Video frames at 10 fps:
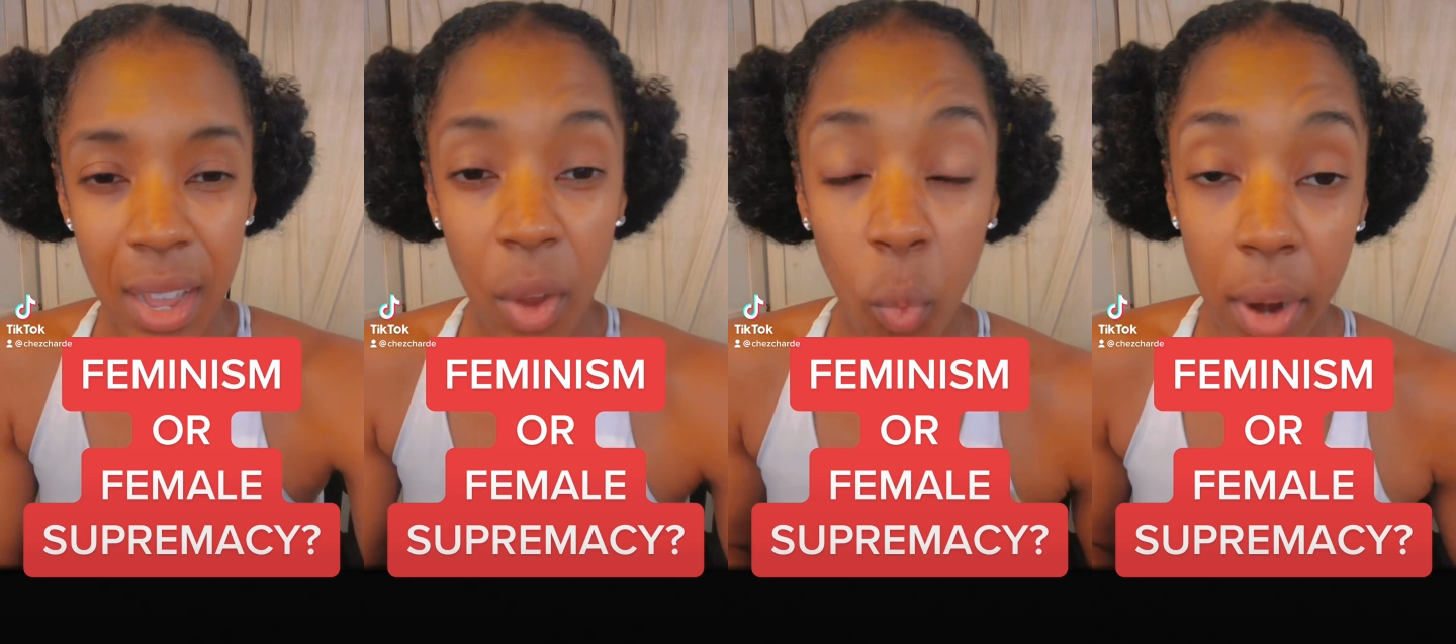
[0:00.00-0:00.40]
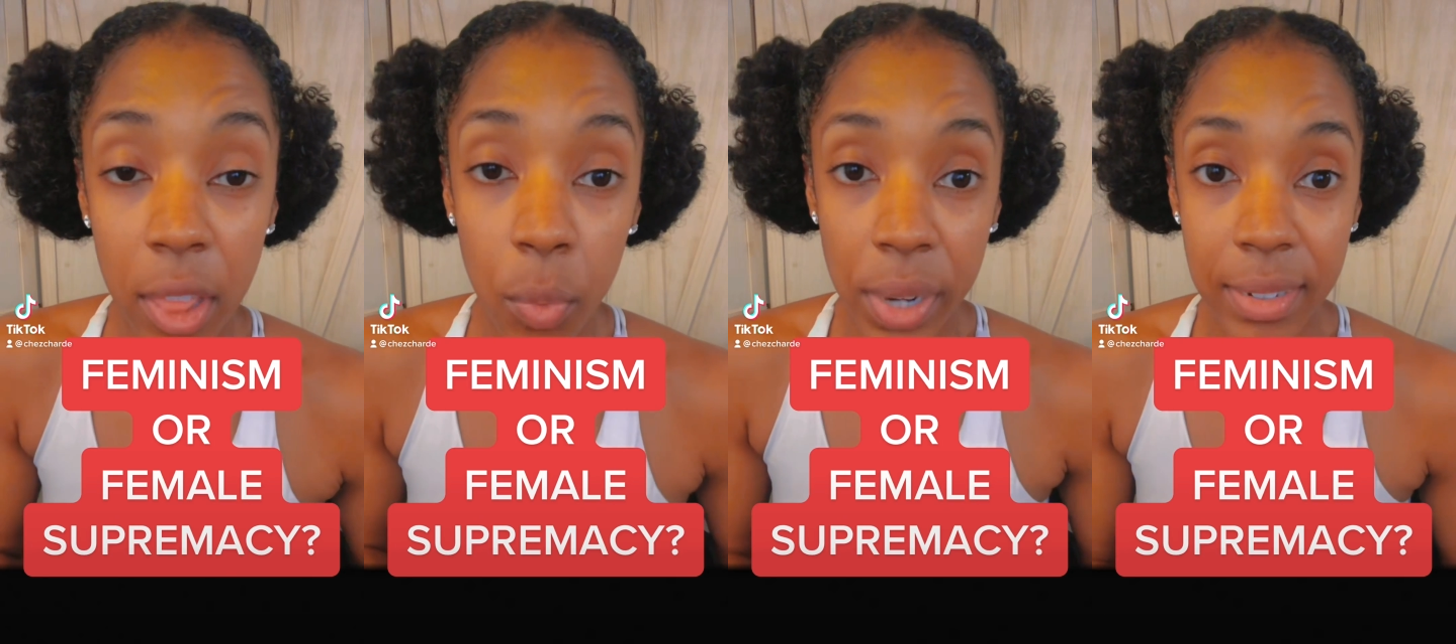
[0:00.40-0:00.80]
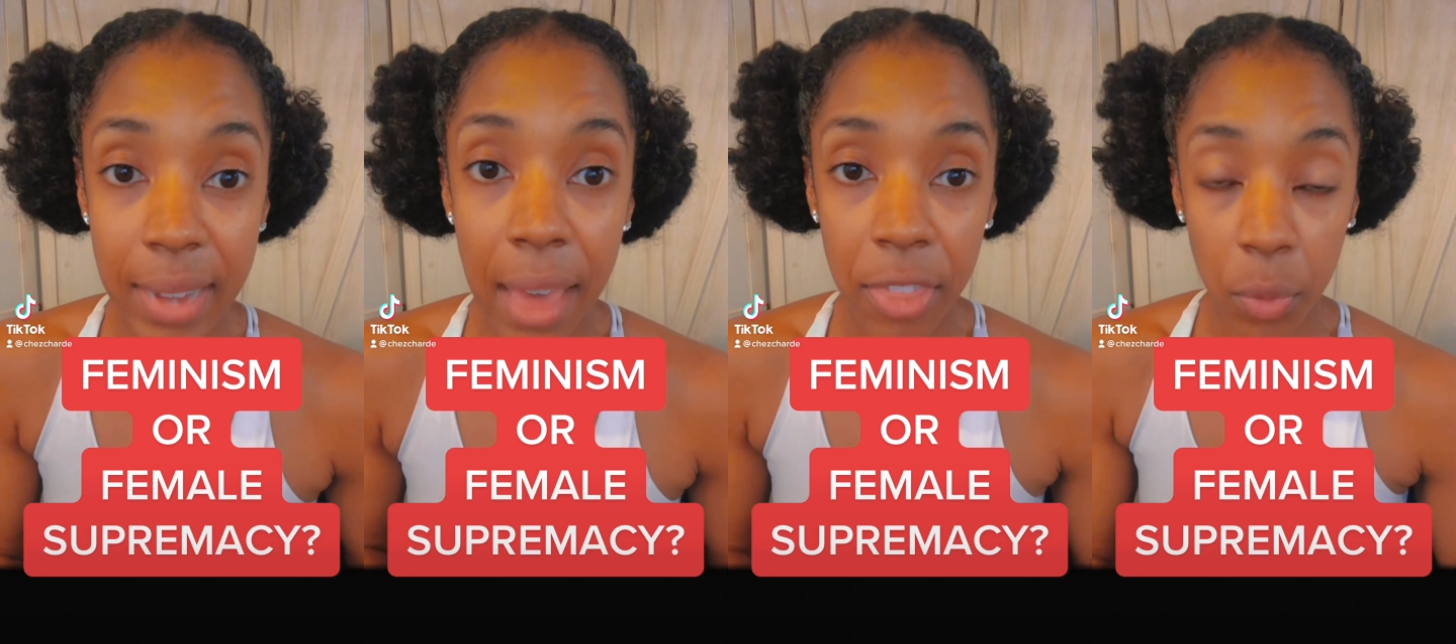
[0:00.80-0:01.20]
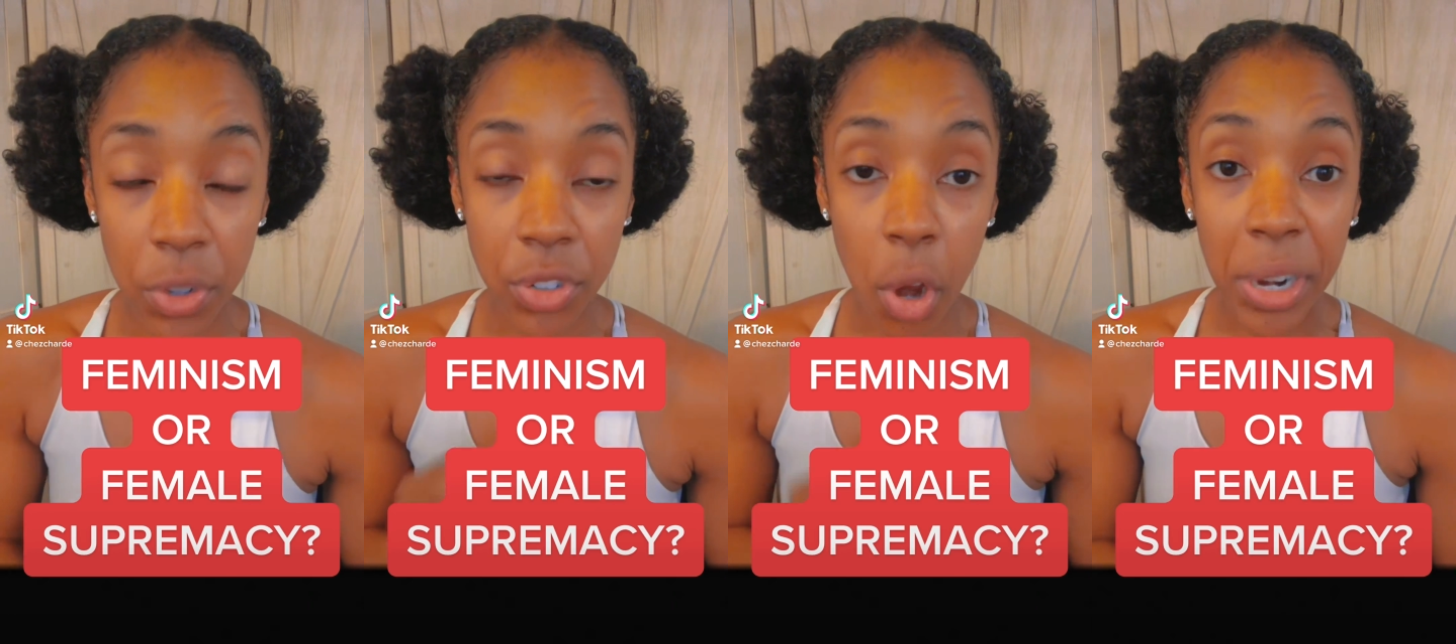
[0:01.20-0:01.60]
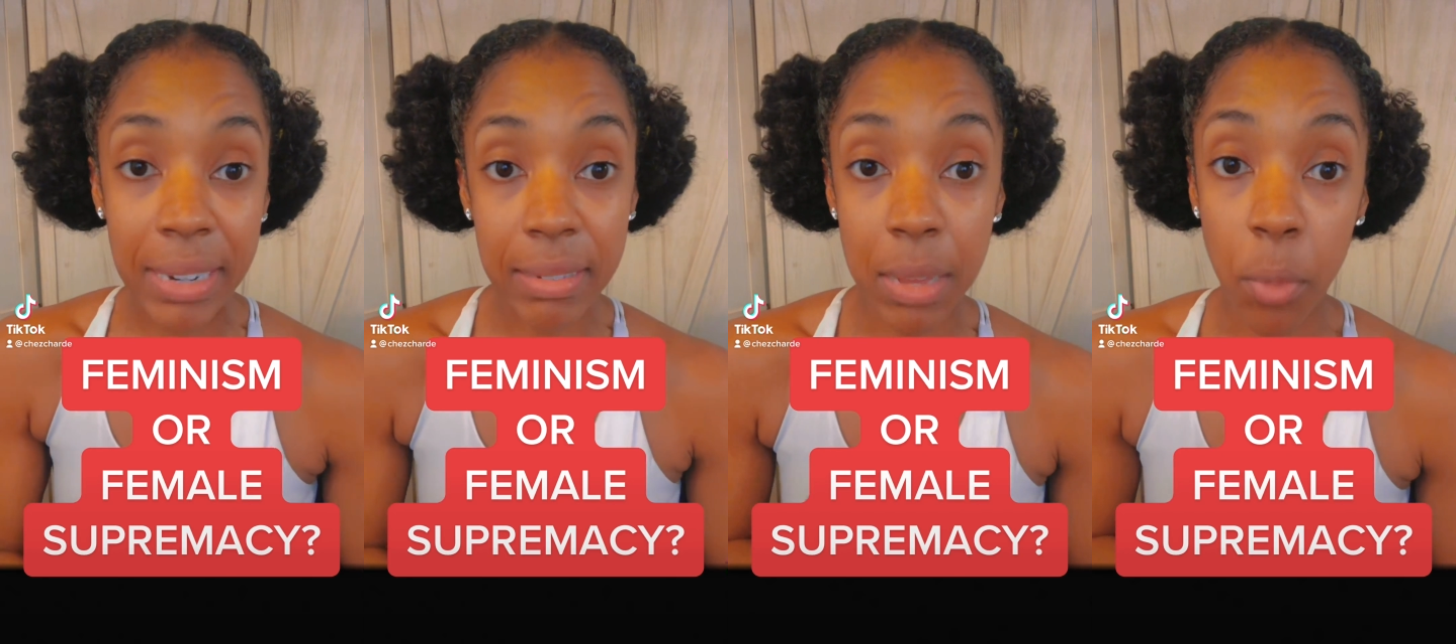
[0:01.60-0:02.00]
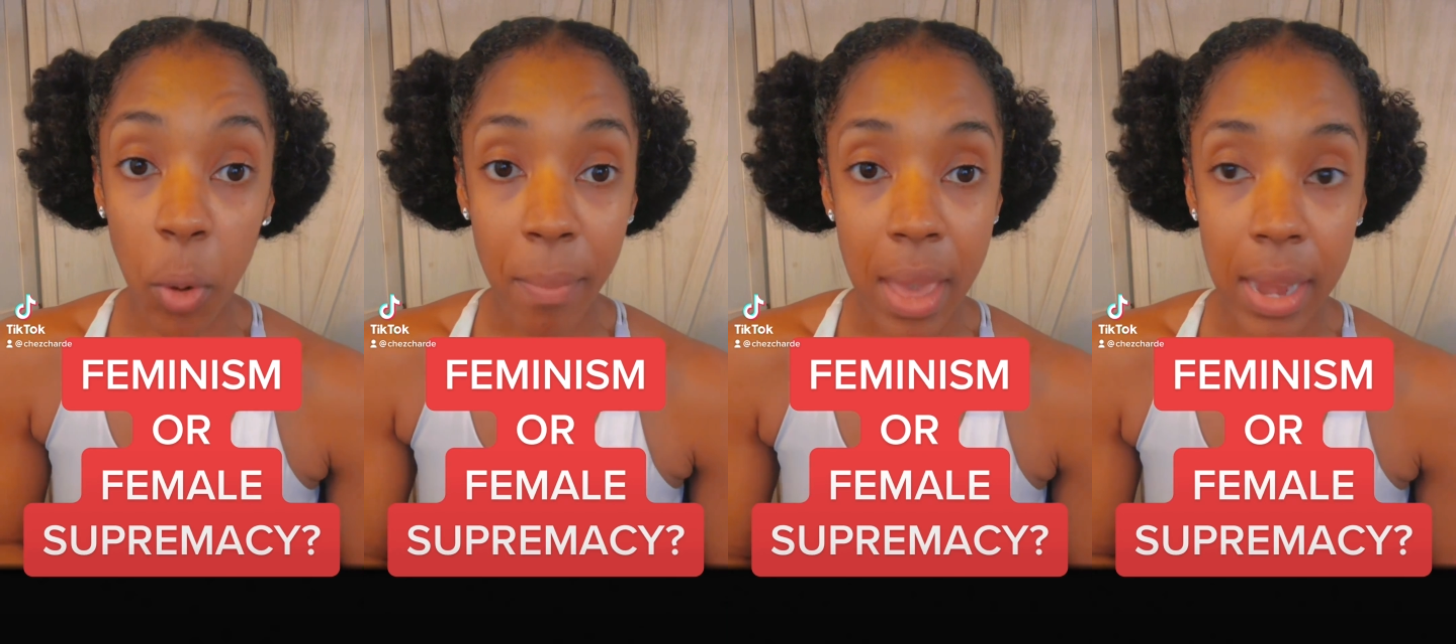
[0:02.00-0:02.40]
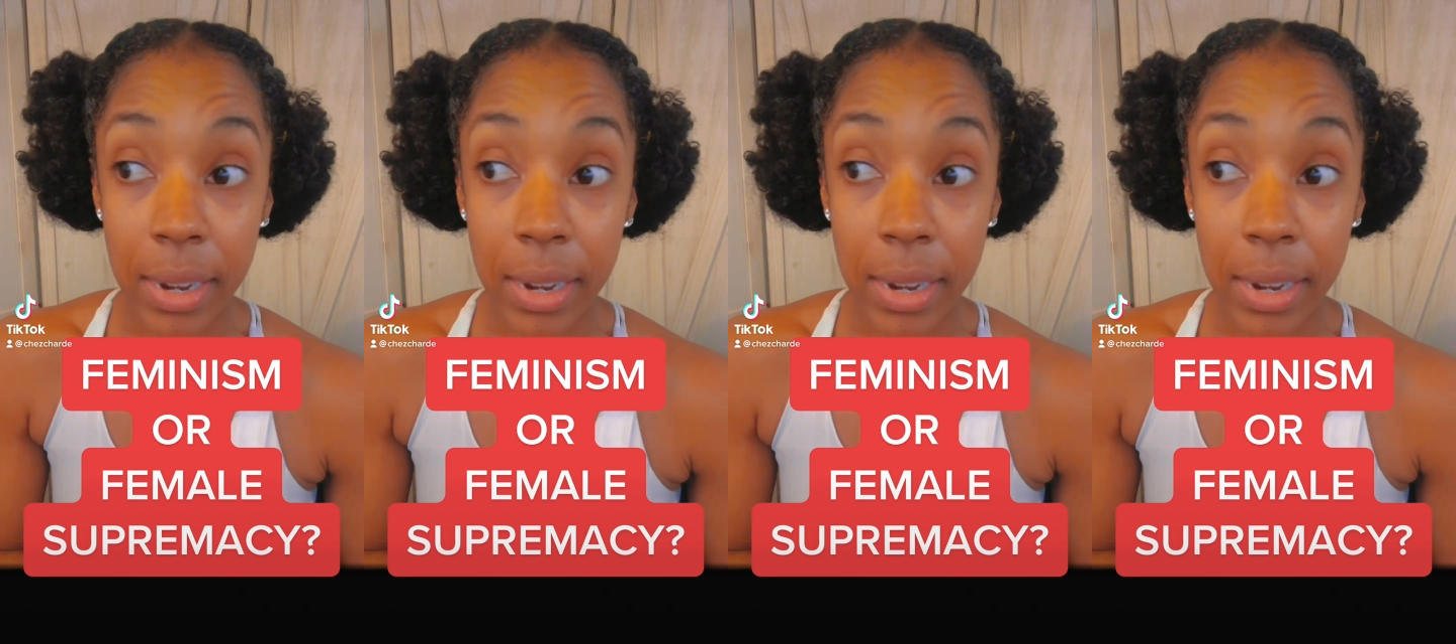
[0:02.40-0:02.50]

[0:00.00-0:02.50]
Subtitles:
One of the reasons I think we're starting to see more men,